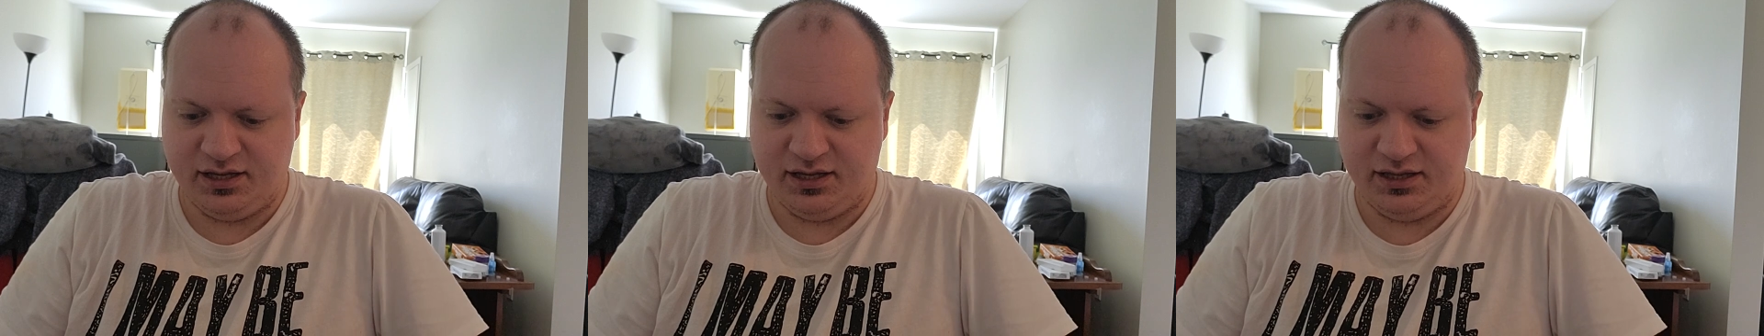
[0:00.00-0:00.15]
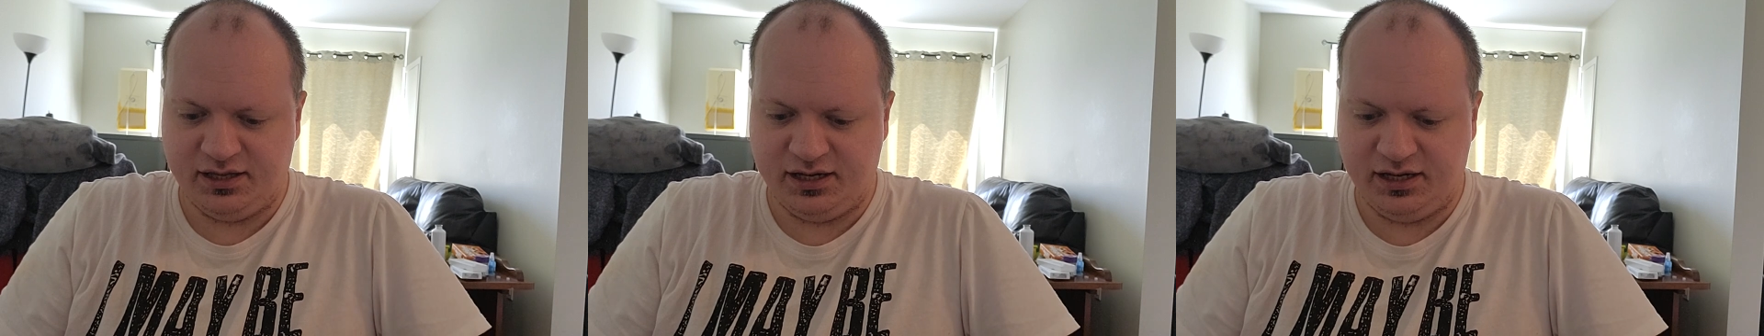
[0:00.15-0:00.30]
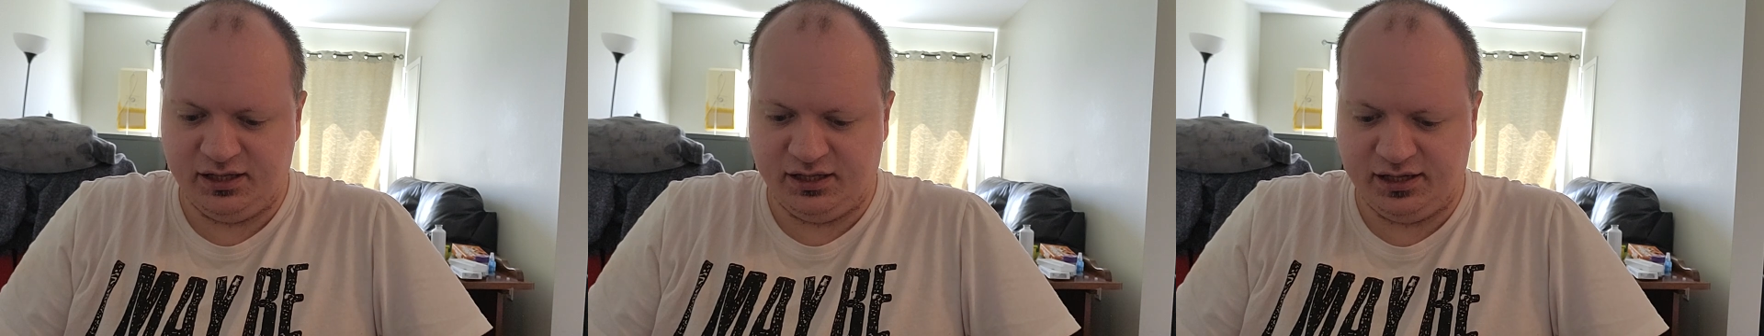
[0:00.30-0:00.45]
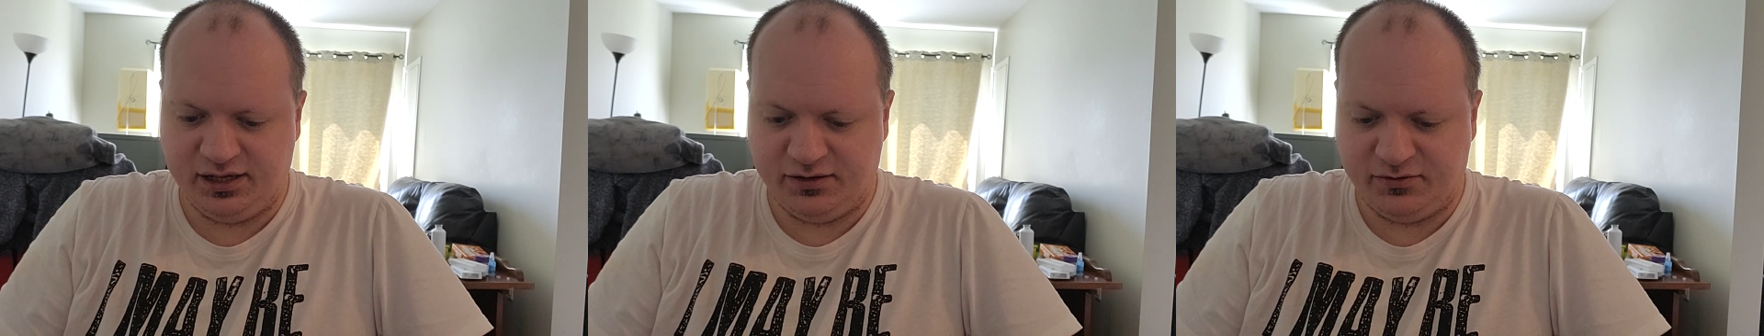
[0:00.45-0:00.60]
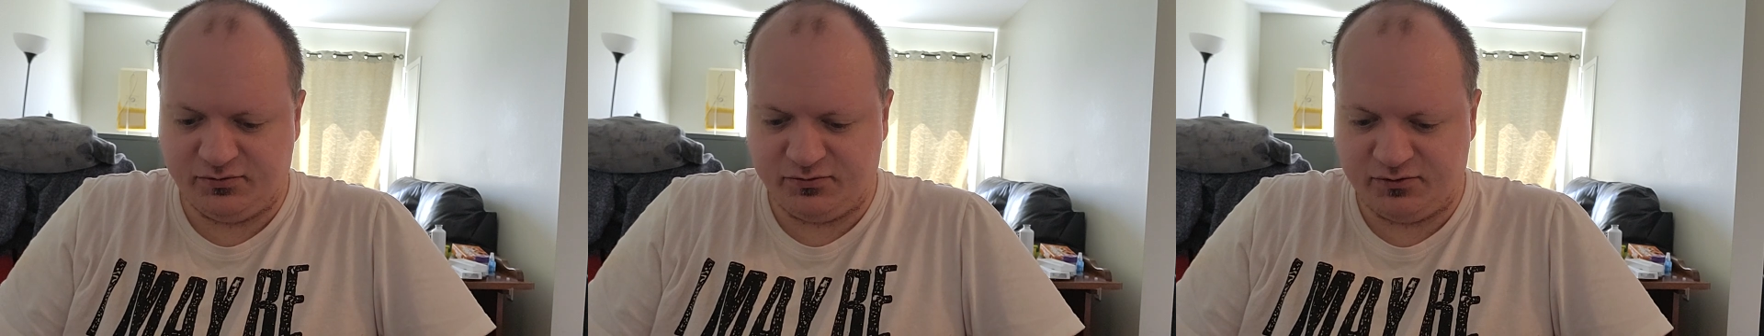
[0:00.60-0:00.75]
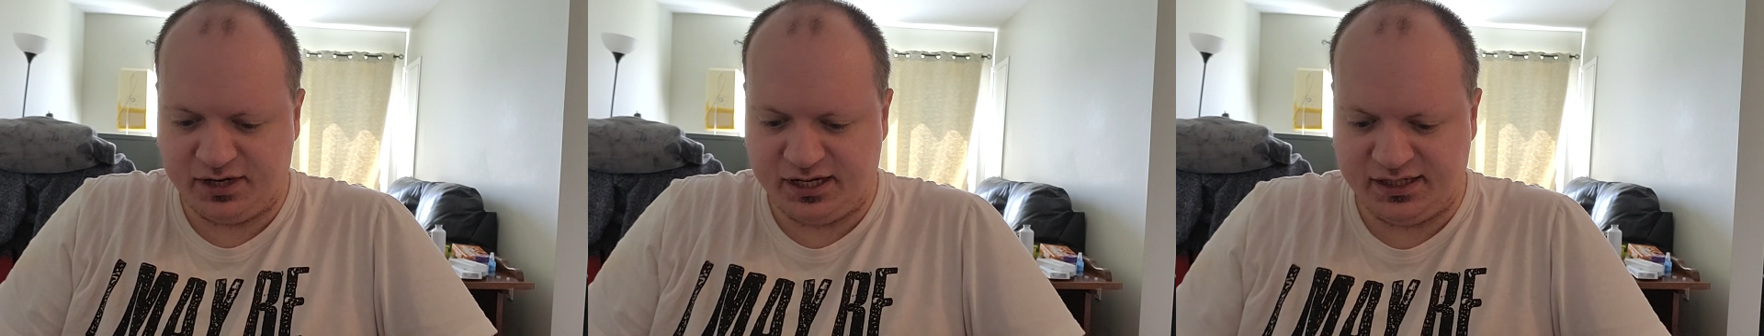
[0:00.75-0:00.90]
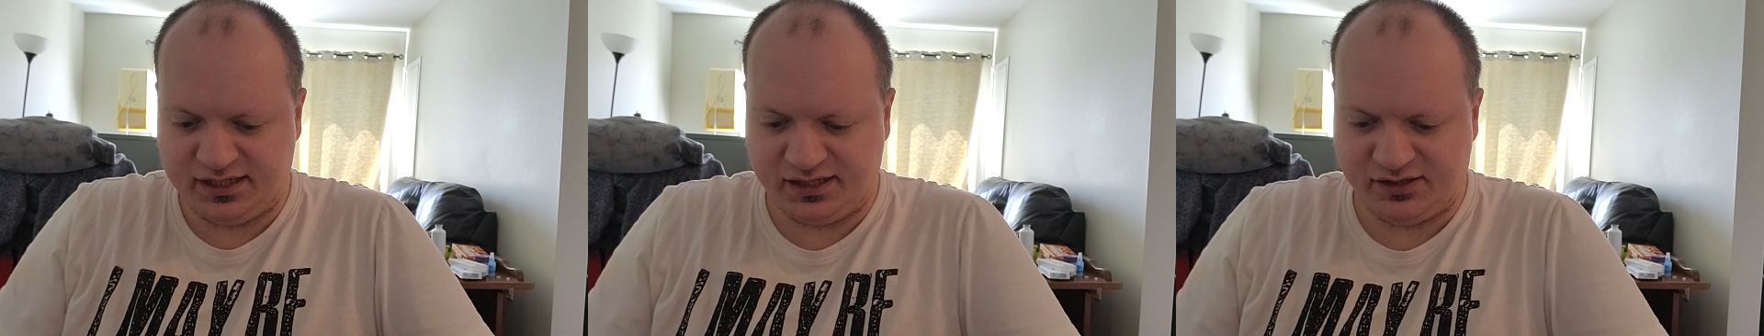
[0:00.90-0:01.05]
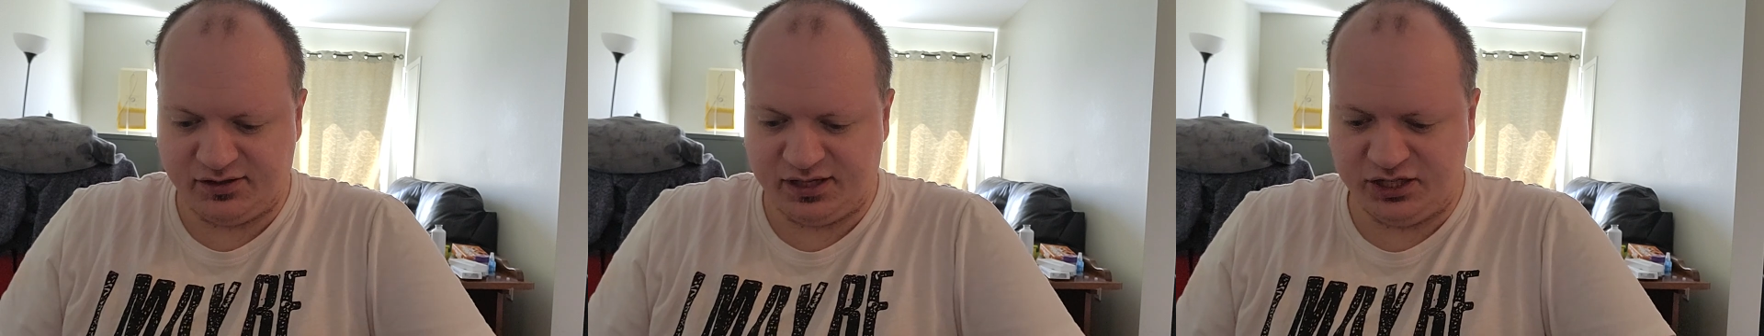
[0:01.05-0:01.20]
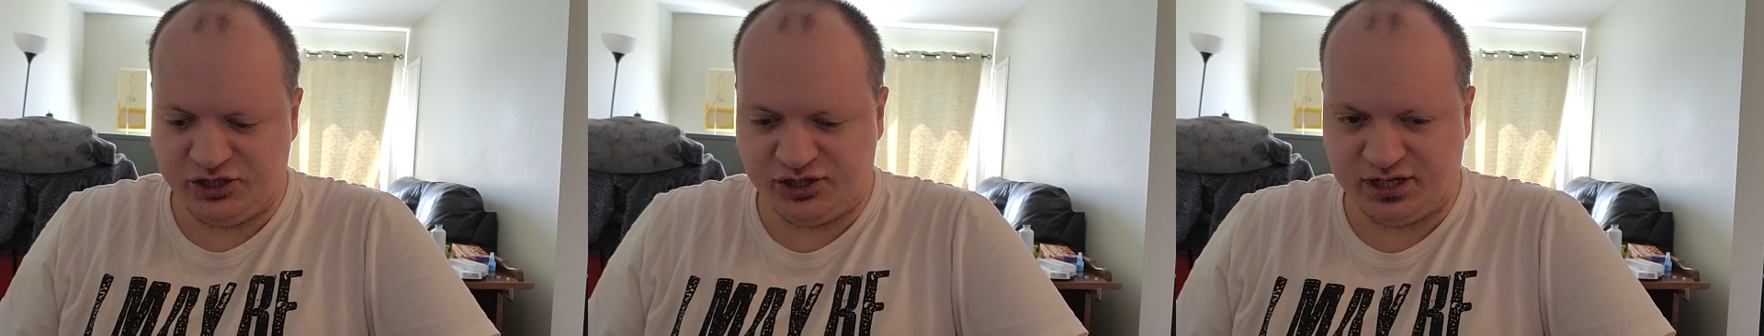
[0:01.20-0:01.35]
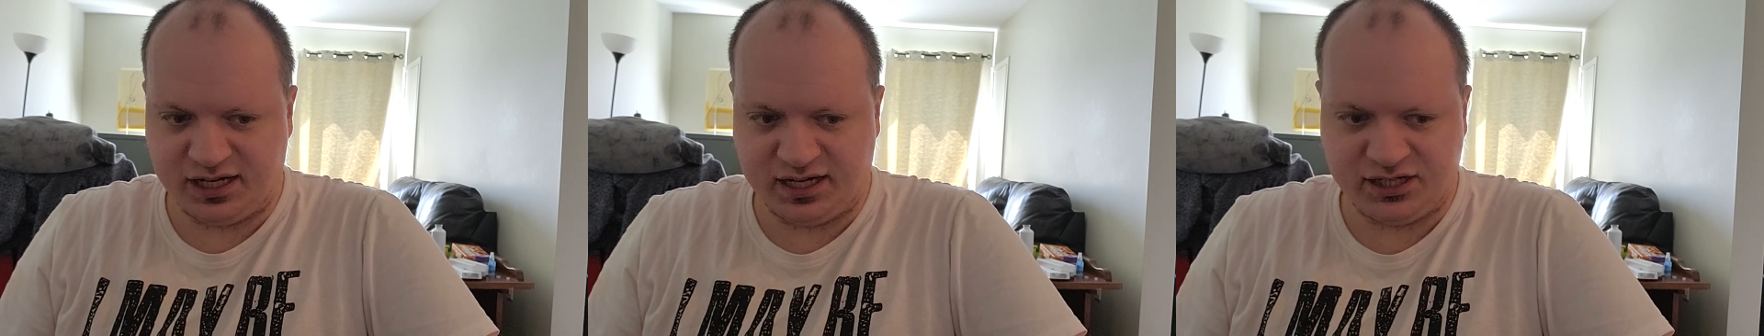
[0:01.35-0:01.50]
Then you let it rest so
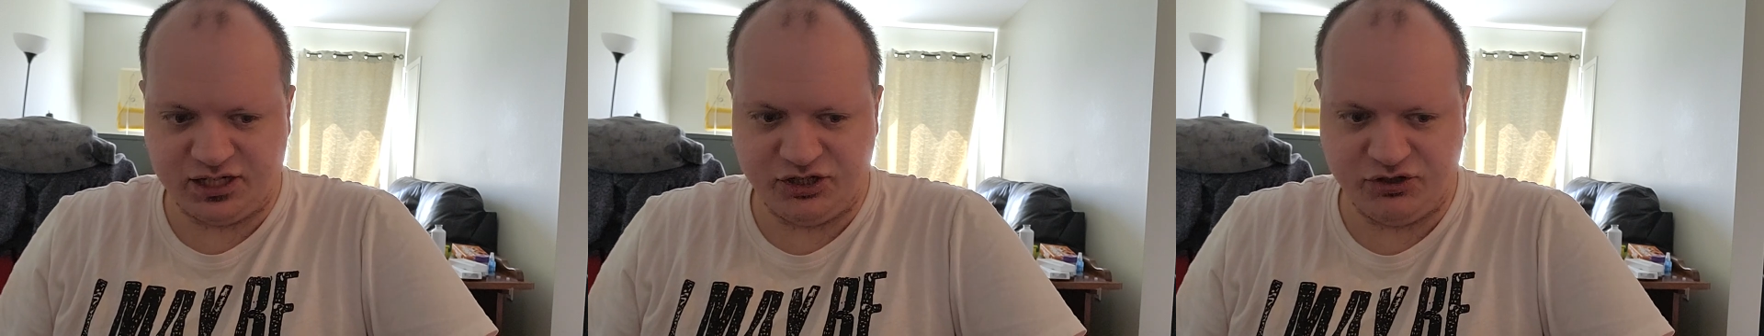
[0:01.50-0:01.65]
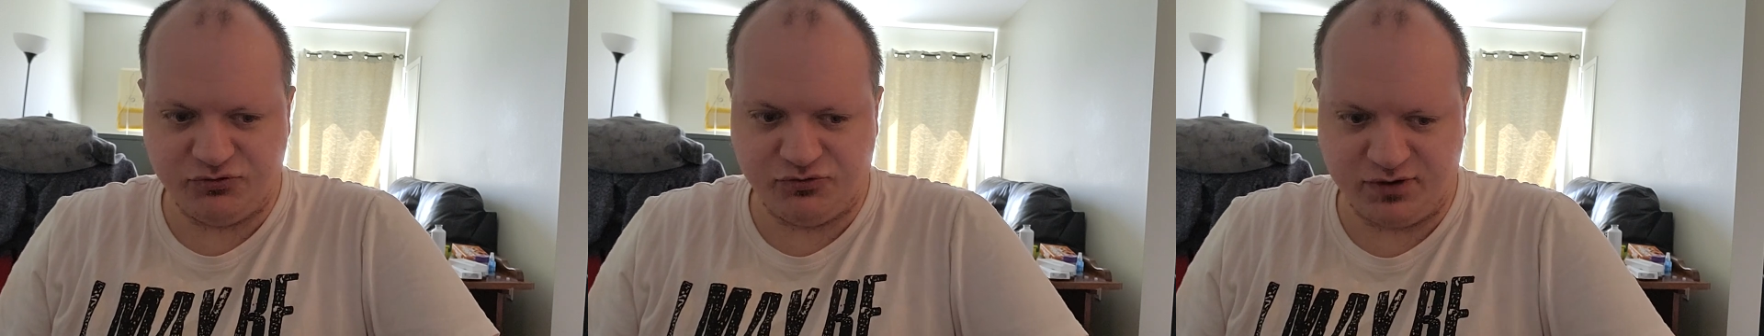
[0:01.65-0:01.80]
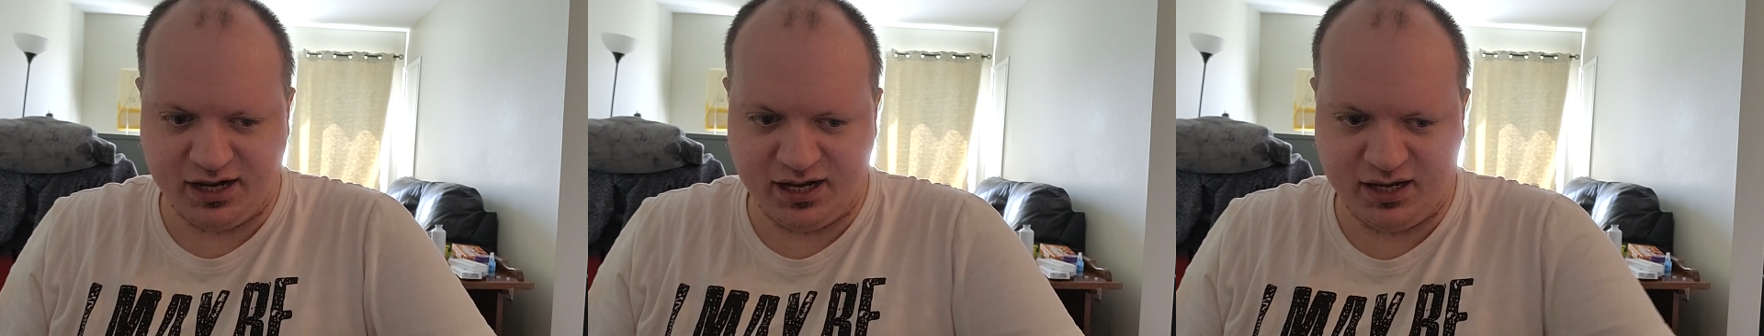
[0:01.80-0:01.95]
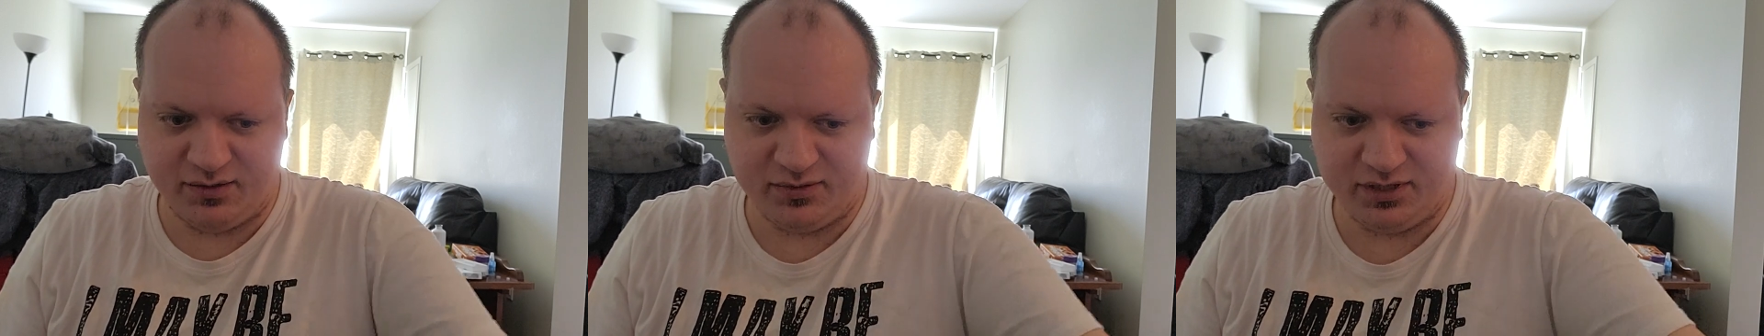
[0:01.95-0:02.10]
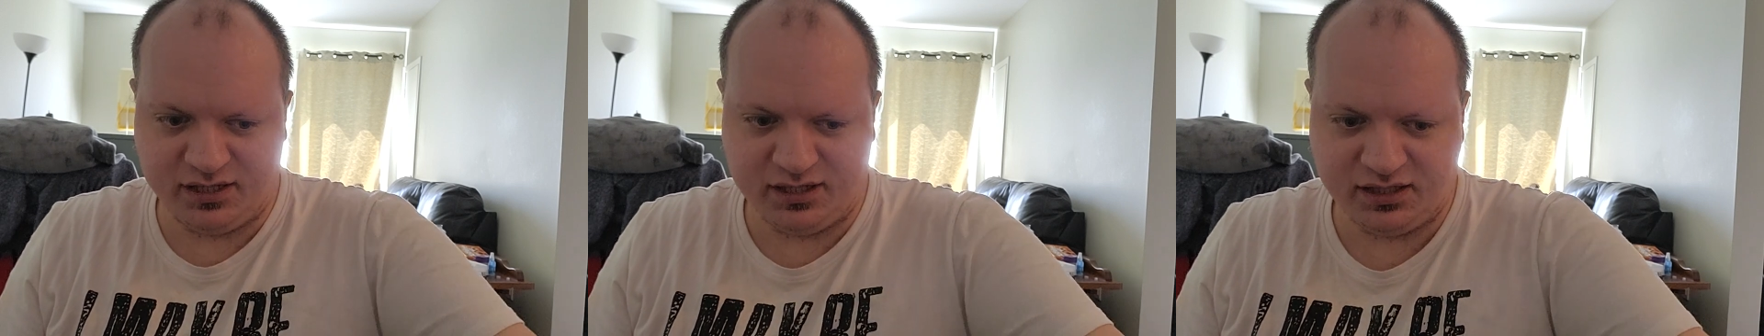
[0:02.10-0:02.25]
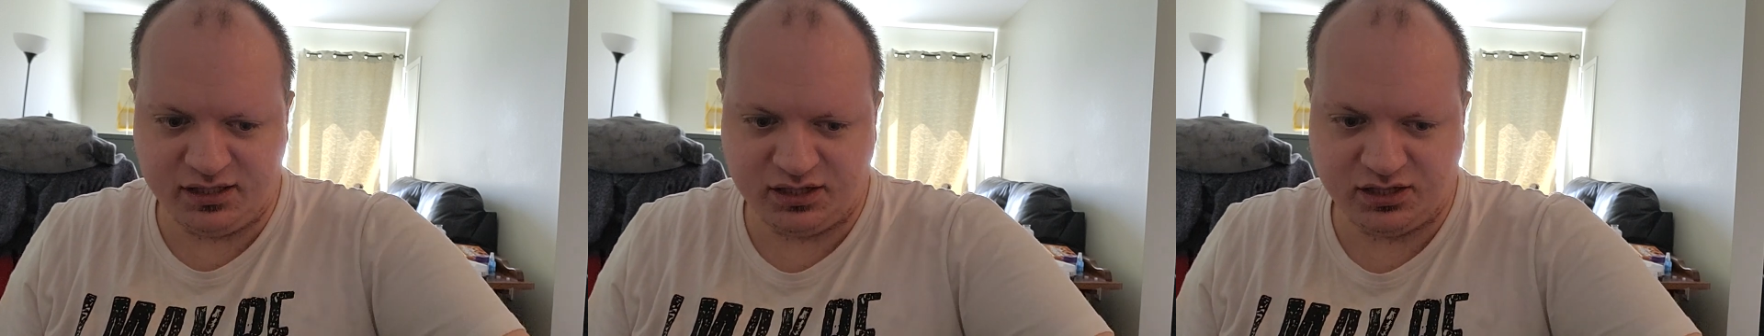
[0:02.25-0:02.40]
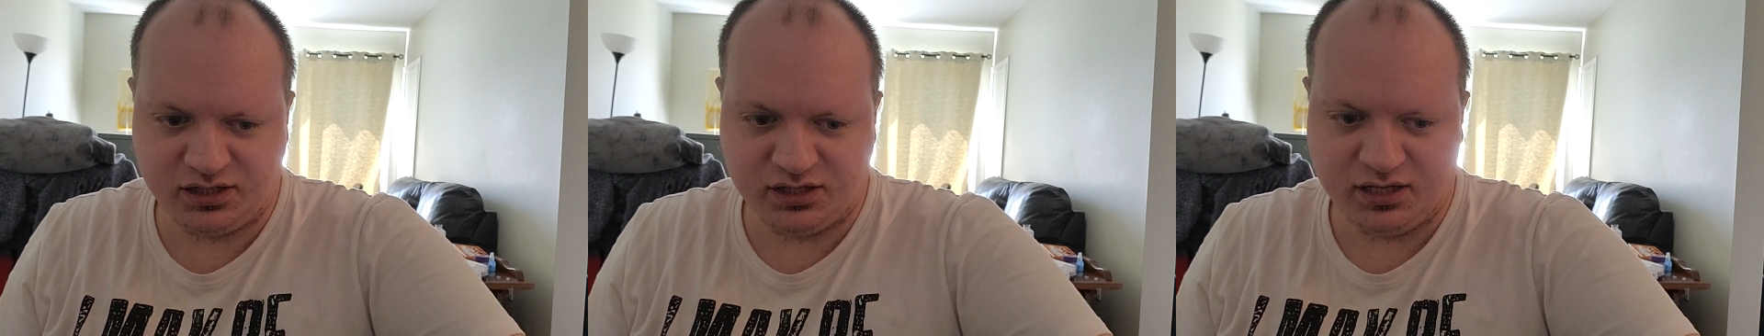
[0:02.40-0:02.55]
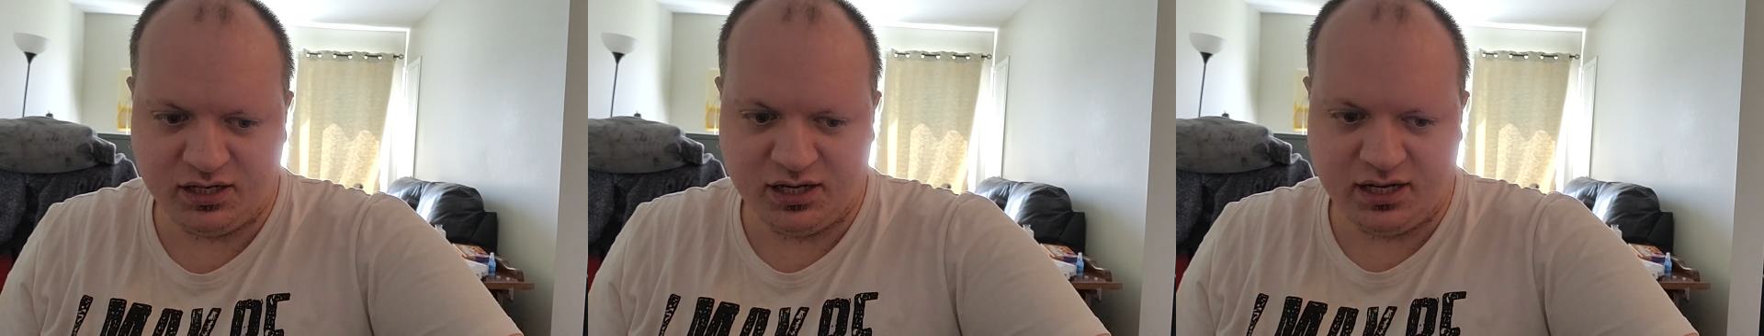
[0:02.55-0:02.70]
that you can actually grab it.